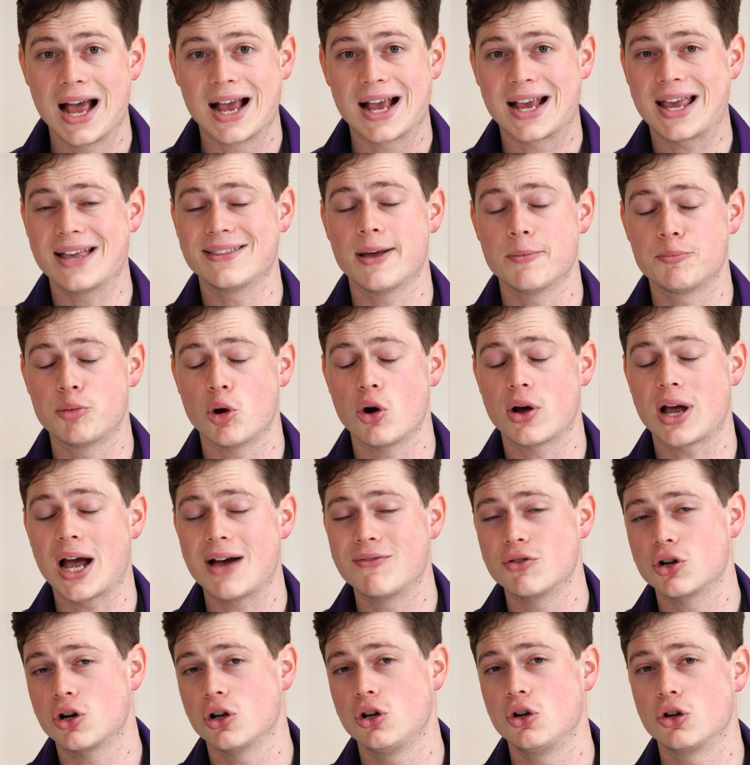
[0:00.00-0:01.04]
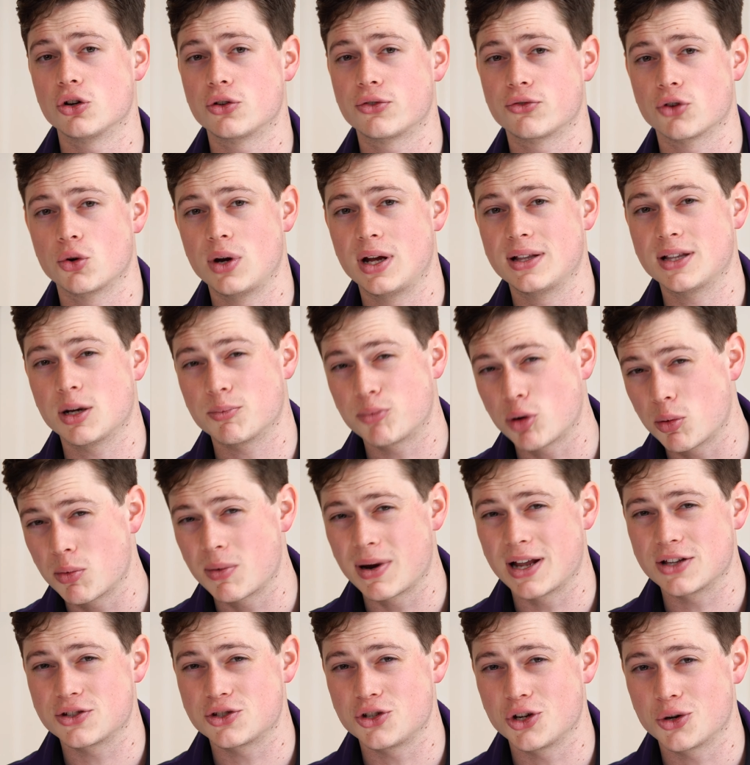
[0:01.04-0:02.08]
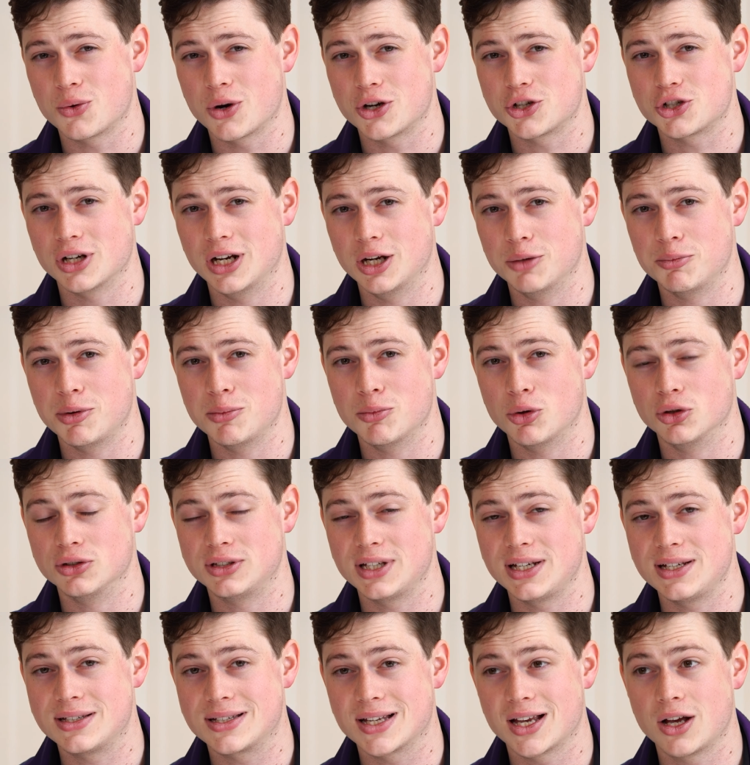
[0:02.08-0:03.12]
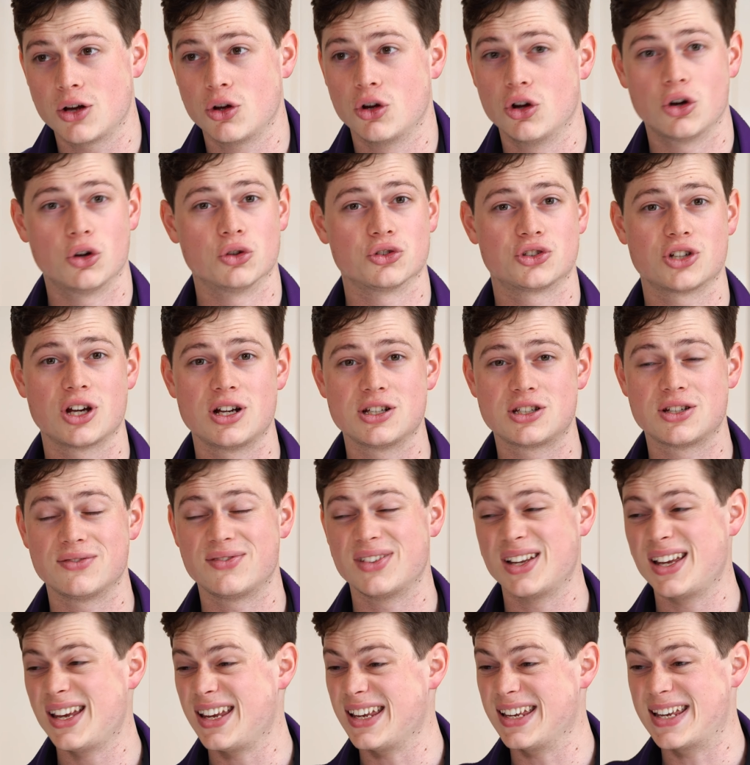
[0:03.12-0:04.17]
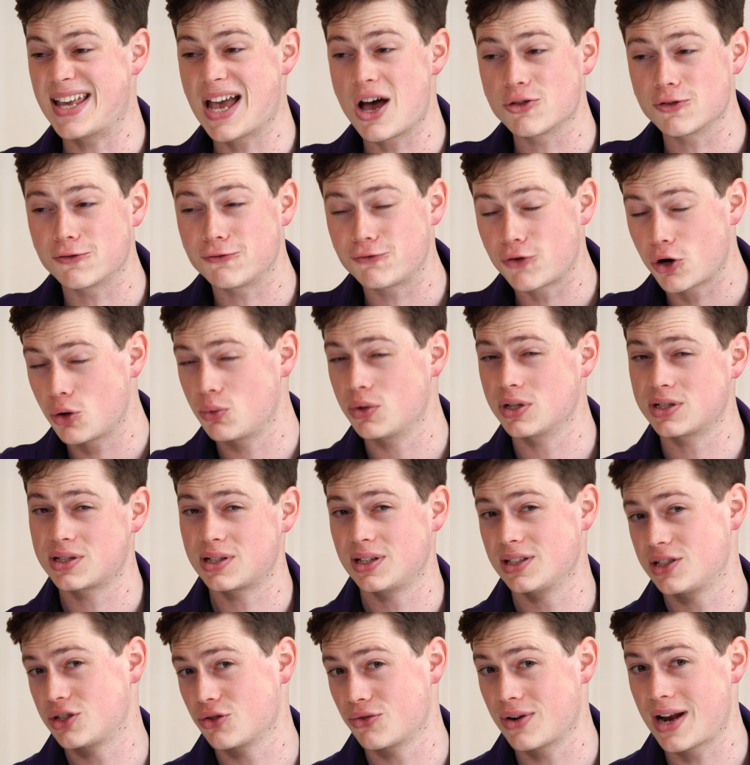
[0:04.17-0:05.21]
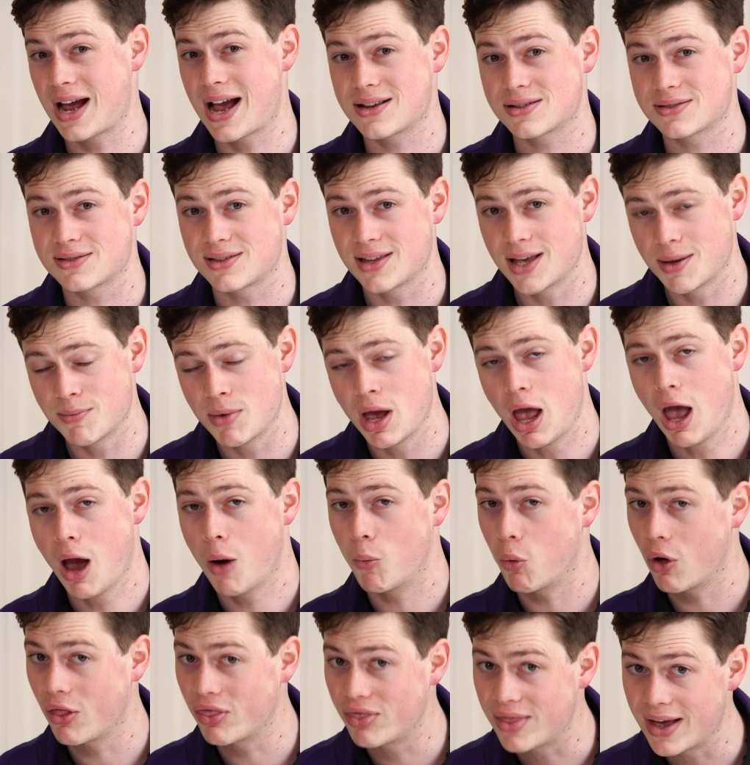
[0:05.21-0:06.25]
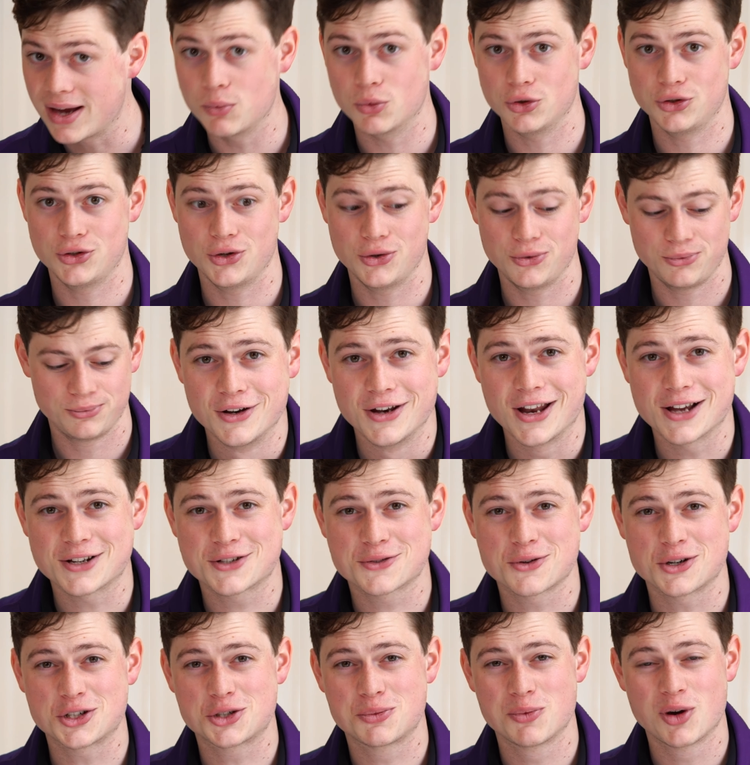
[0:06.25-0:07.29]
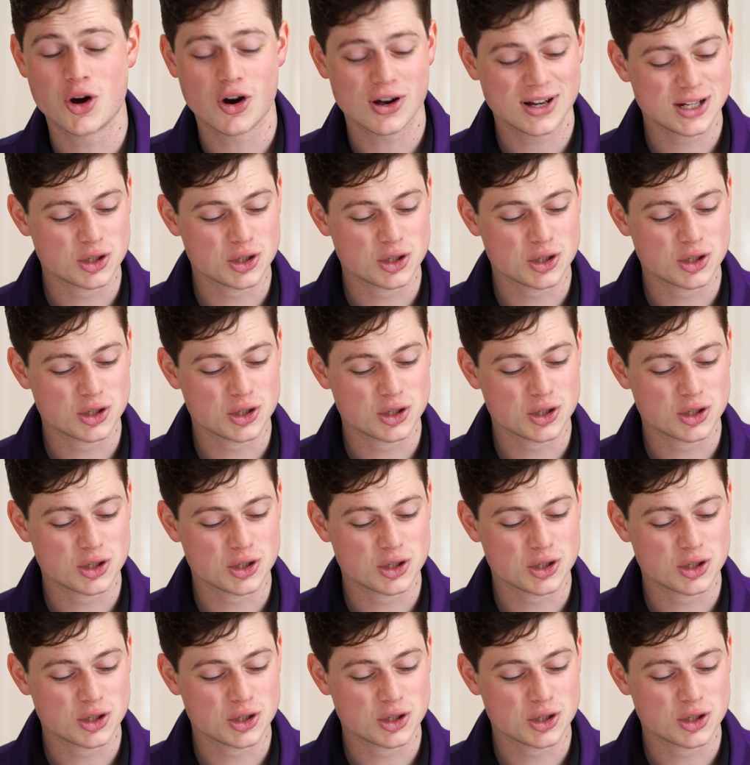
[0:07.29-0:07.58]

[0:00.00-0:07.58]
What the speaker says: Get that book, have a look through it. That'll probably answer your question in a little bit more detail. Alternatively, get on the phone with the solicitor and ask them what they would do. Next question we've got